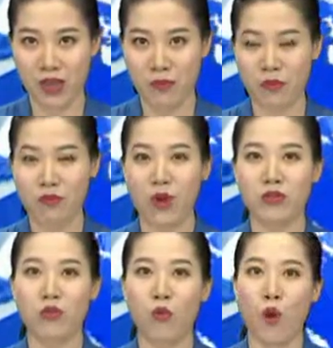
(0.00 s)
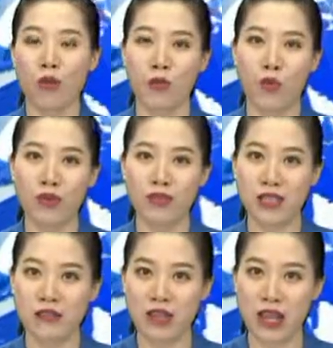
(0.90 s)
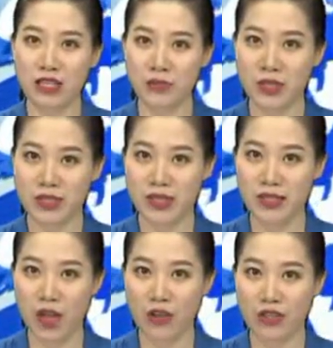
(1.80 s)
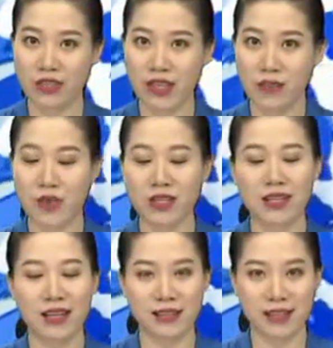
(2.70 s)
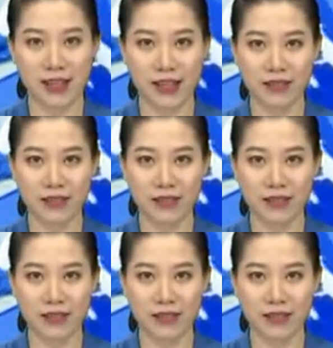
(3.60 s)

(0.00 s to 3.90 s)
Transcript: but rose 1.78% over the same period last year.